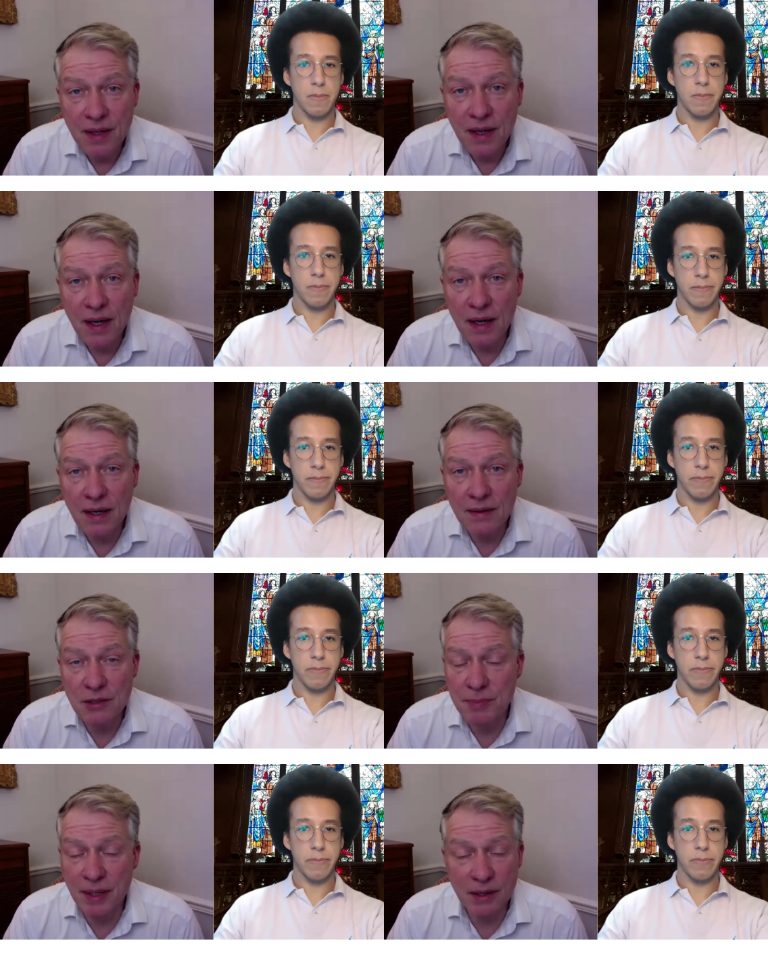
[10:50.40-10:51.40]
Speaker 1: Uh,
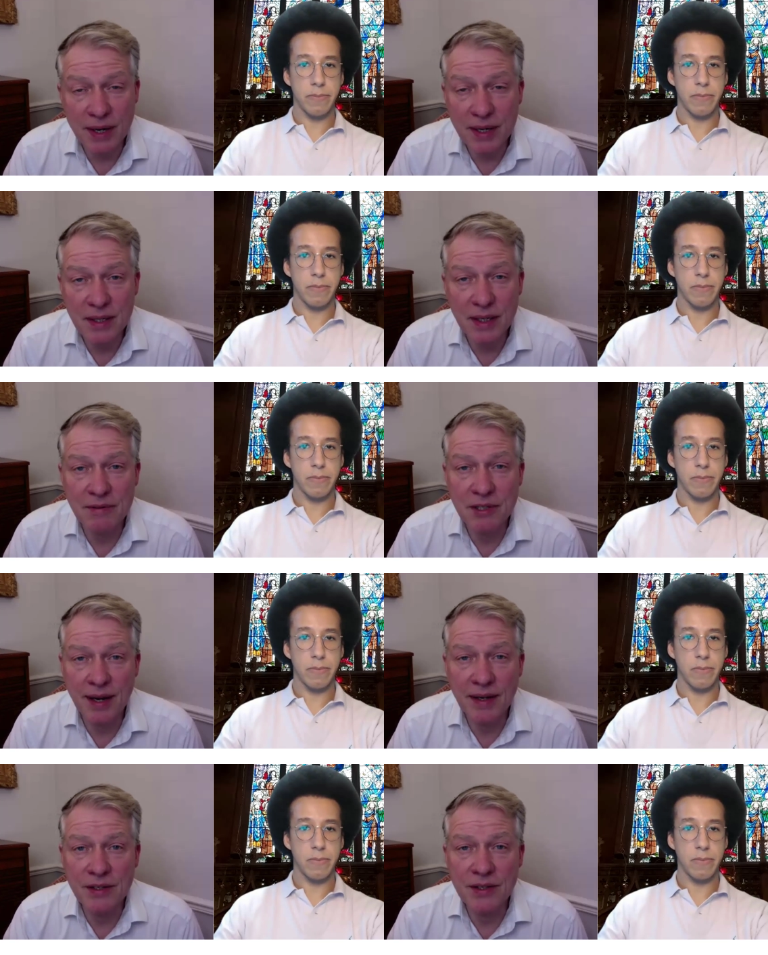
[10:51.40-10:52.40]
there's been a great deal of
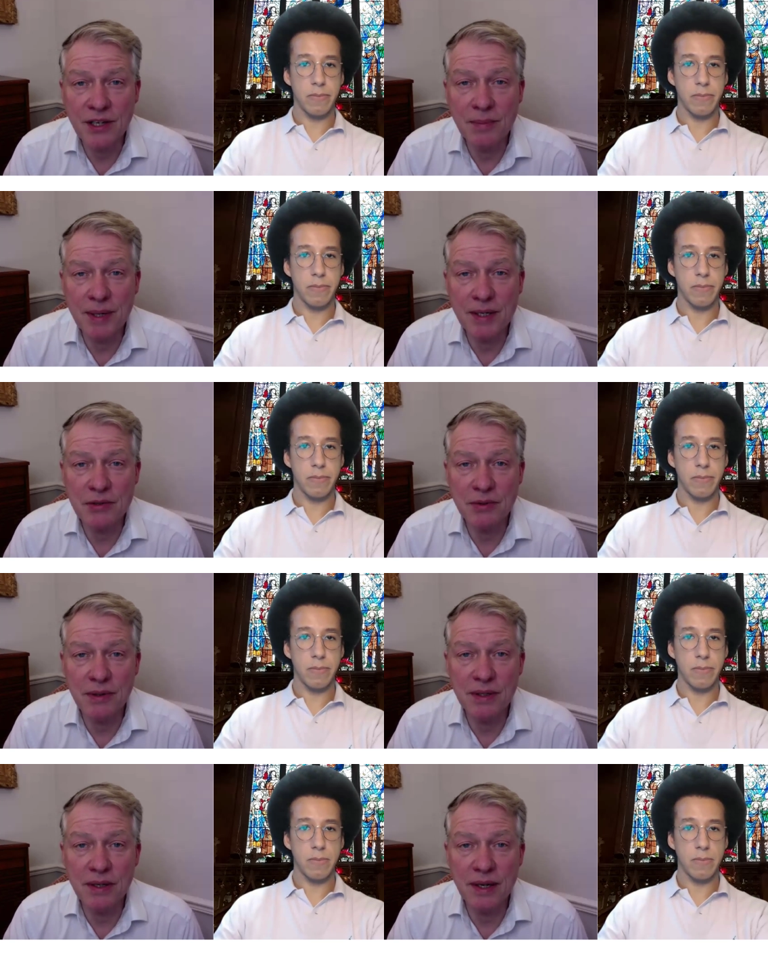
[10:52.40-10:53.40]
change in human
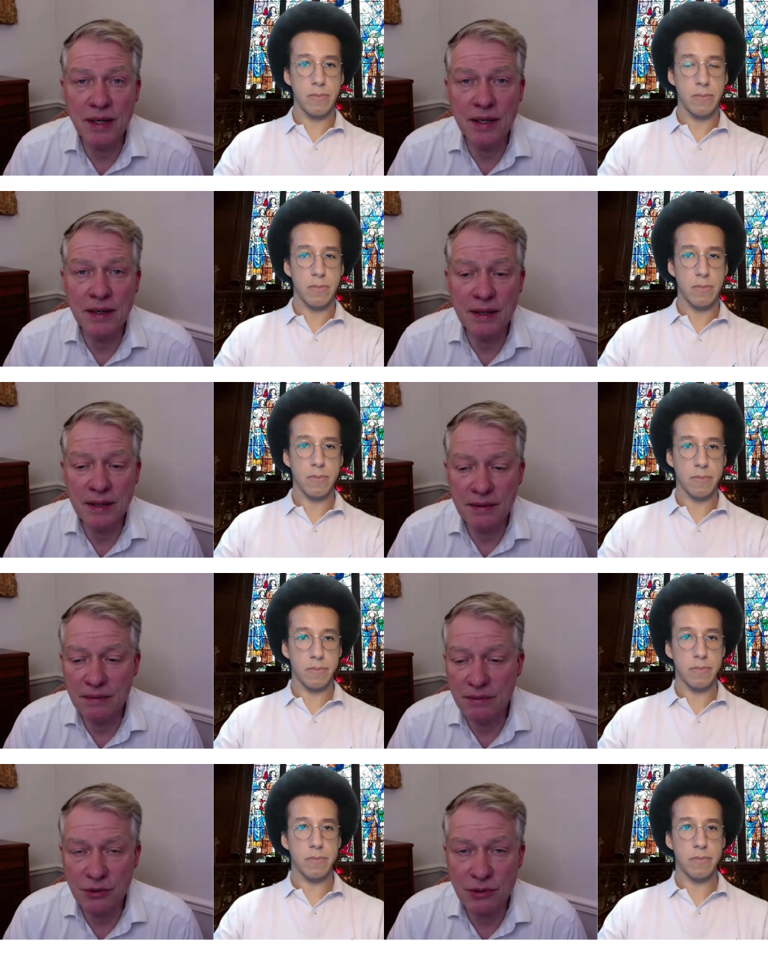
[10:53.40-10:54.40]
history uh,
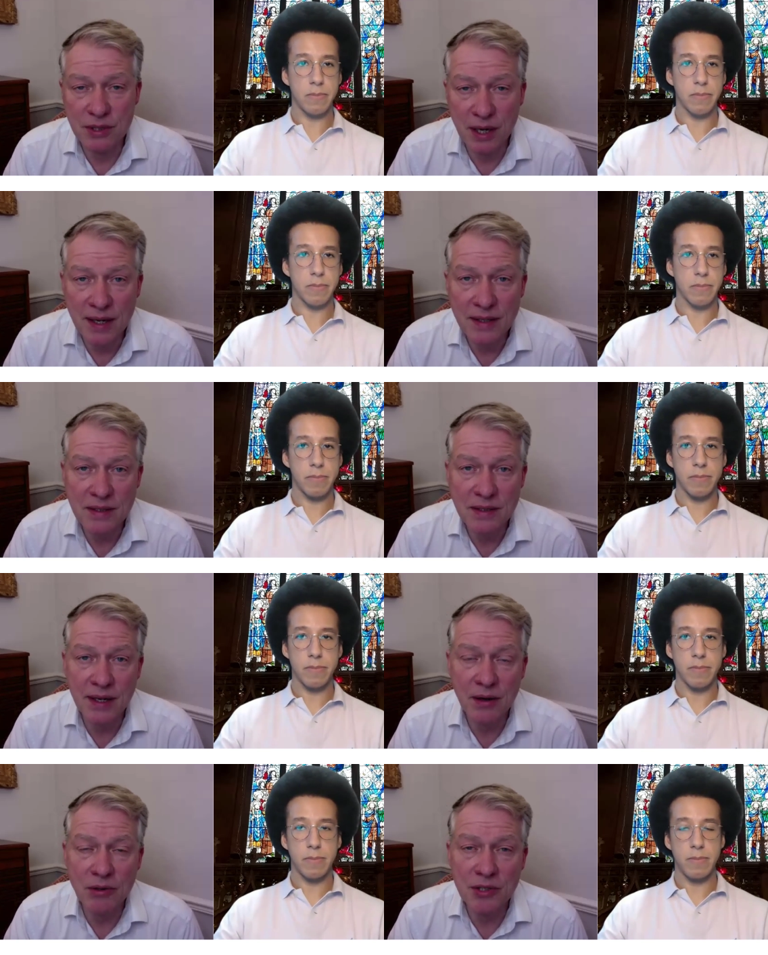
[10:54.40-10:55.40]
through science and
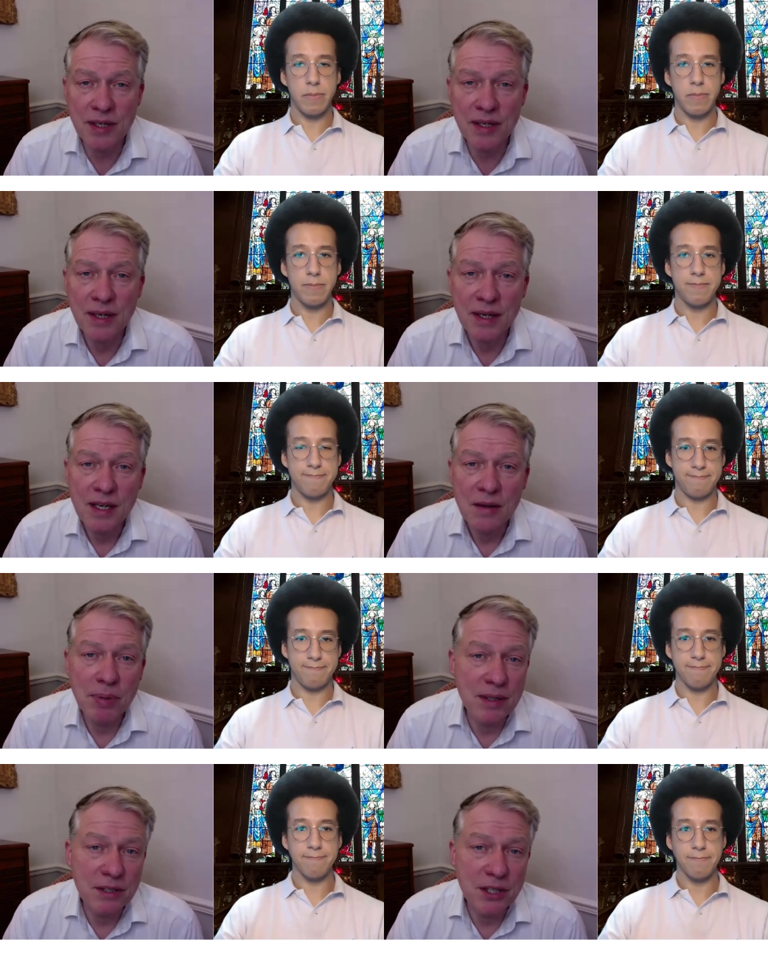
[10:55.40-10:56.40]
technology.
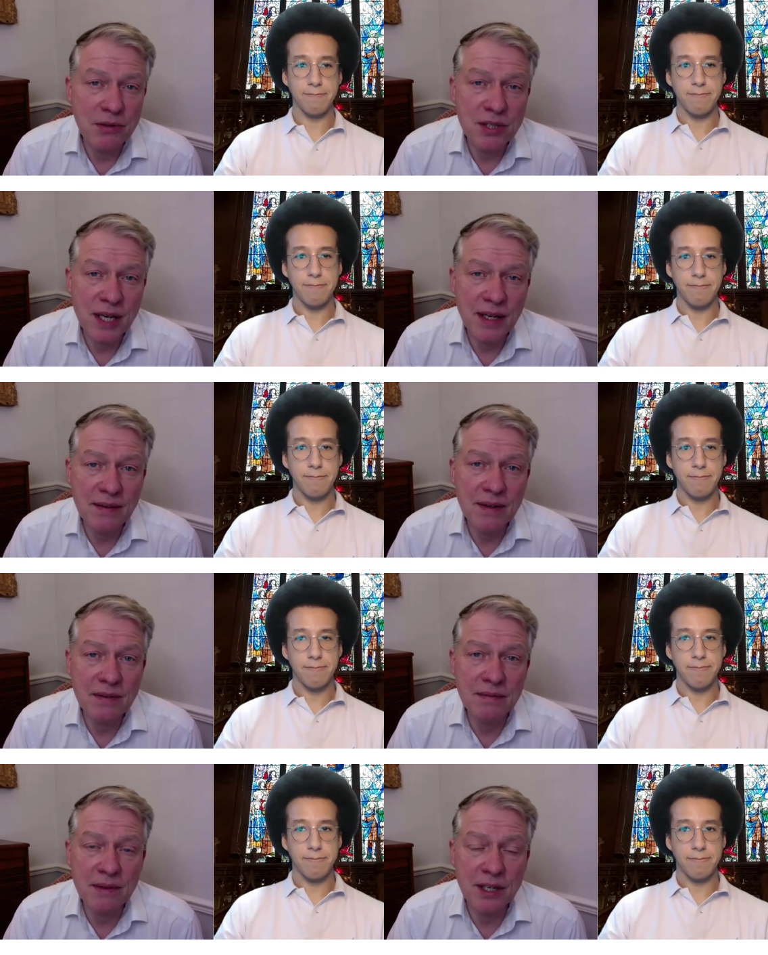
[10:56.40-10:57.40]
But do you think that
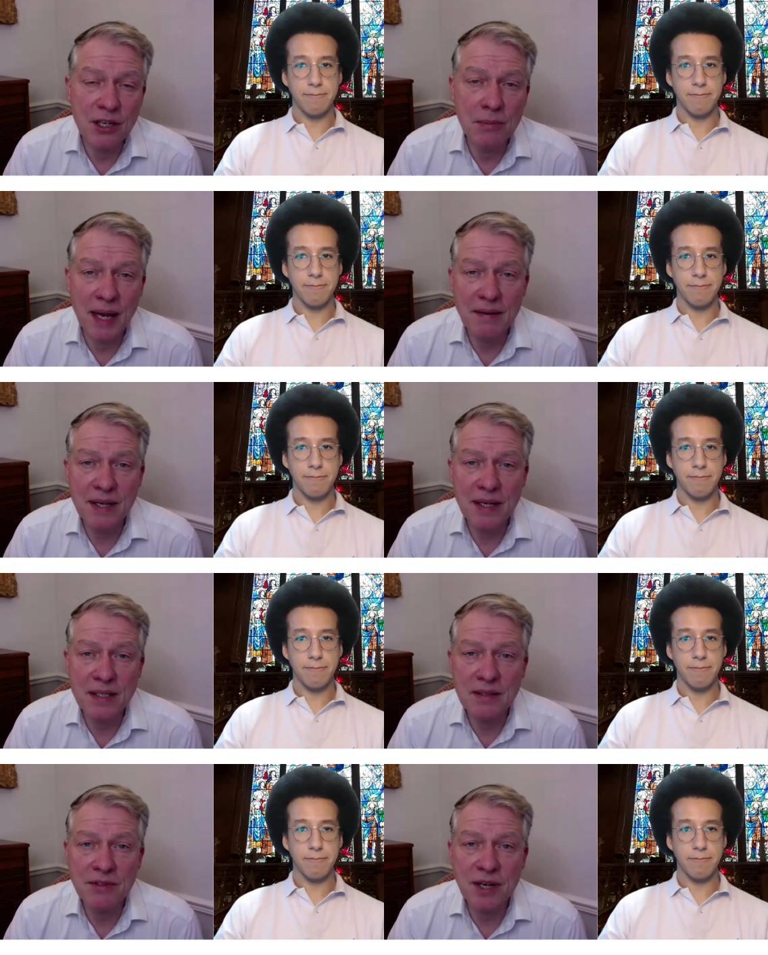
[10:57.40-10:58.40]
human
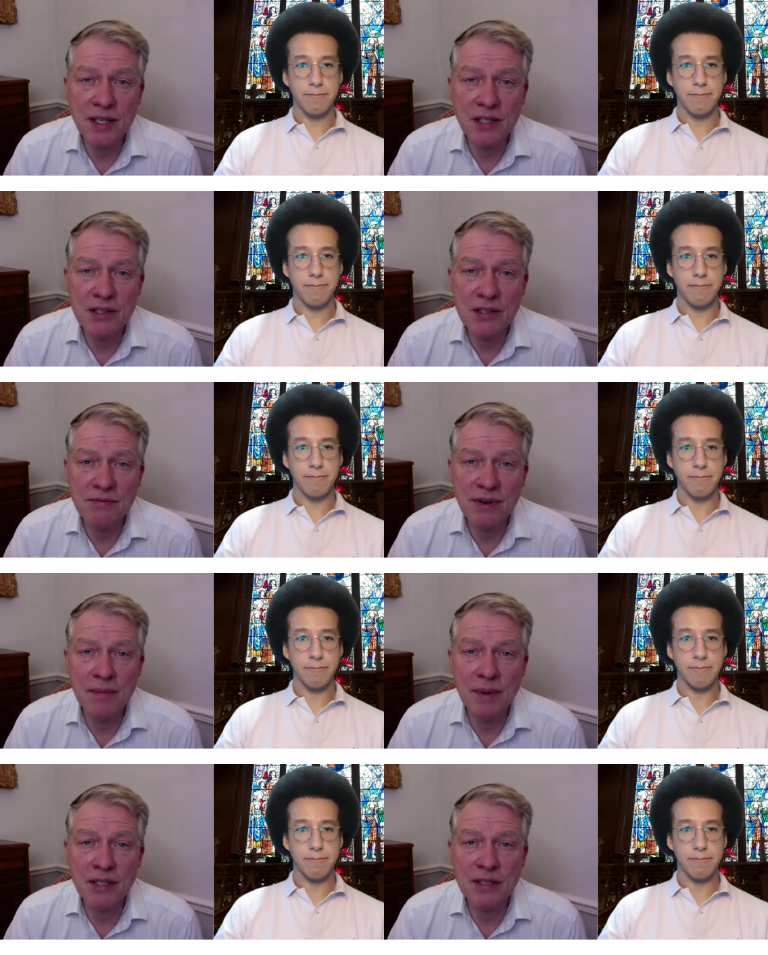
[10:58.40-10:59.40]
ethics have changed very
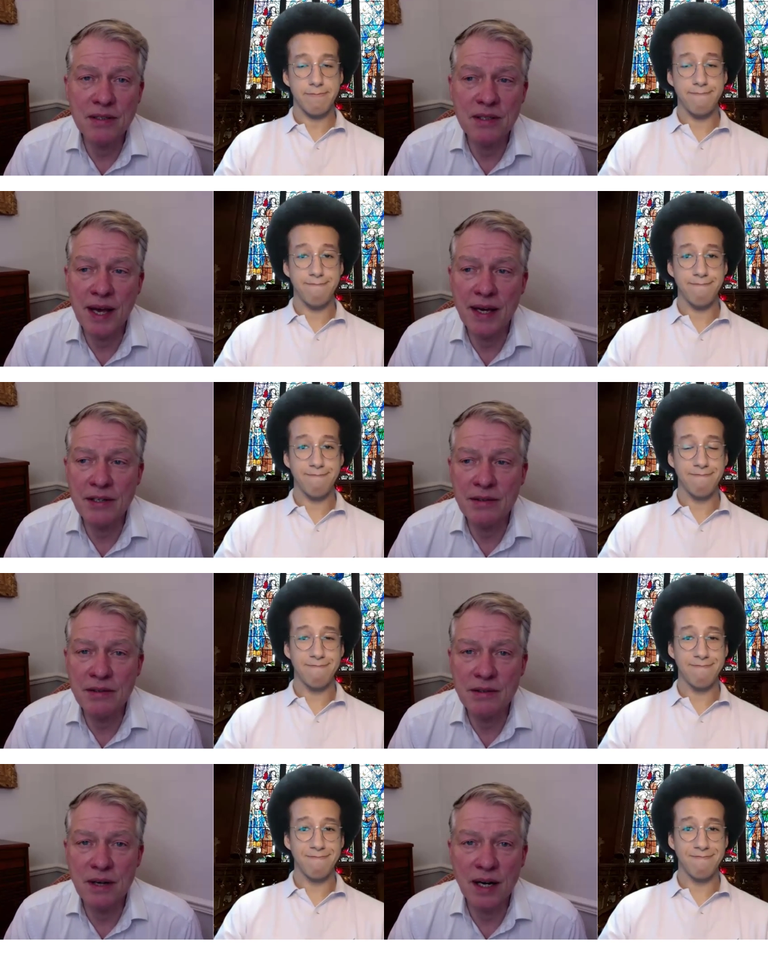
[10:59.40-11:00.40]
much since the
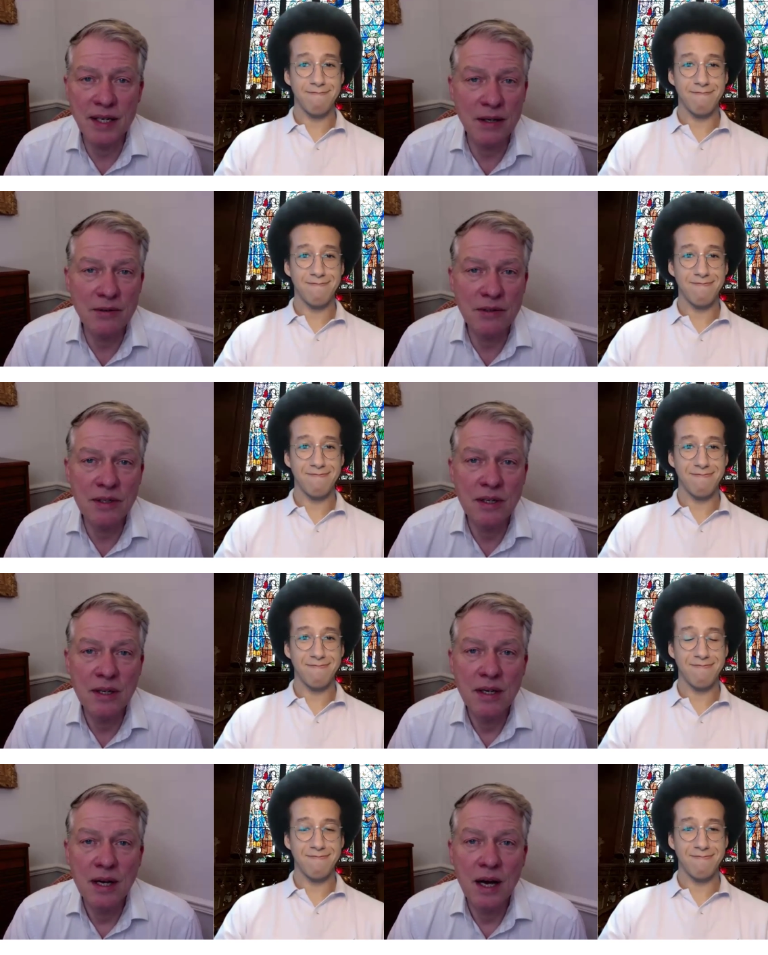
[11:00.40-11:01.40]
ancients? I don't.
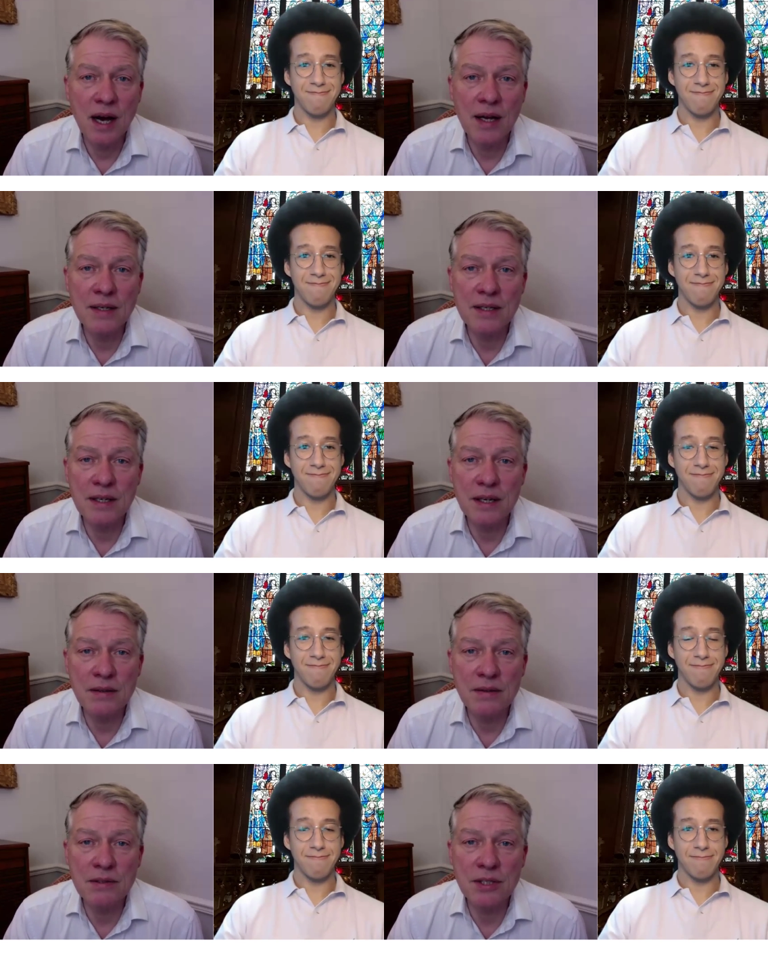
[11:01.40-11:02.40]
And
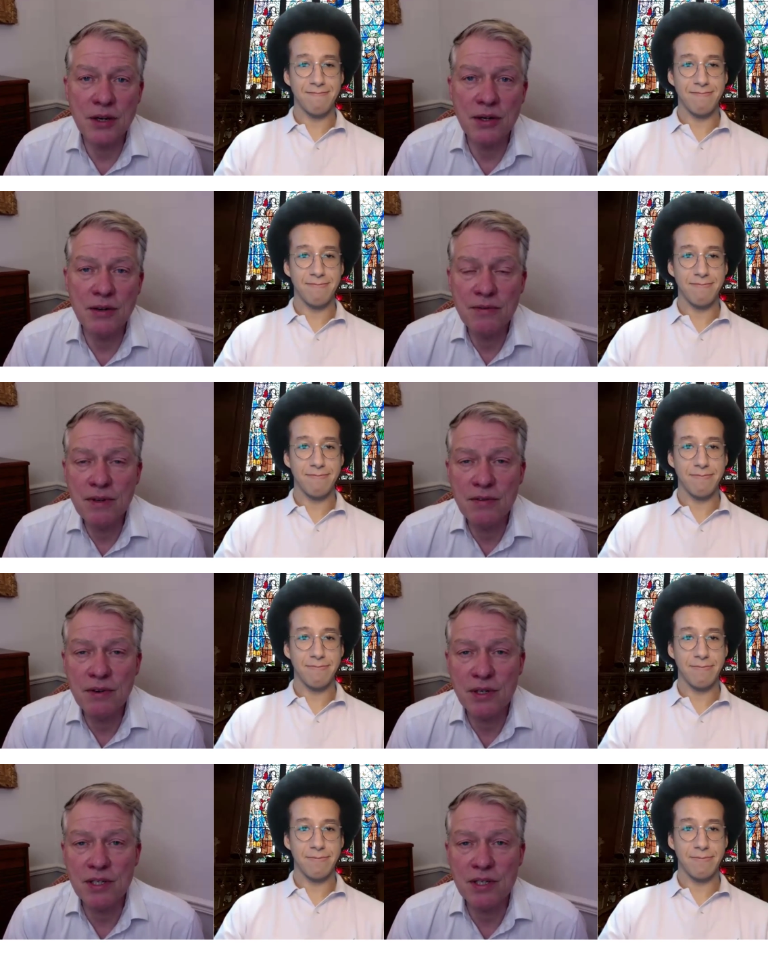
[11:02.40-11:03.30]
and so you've you've got a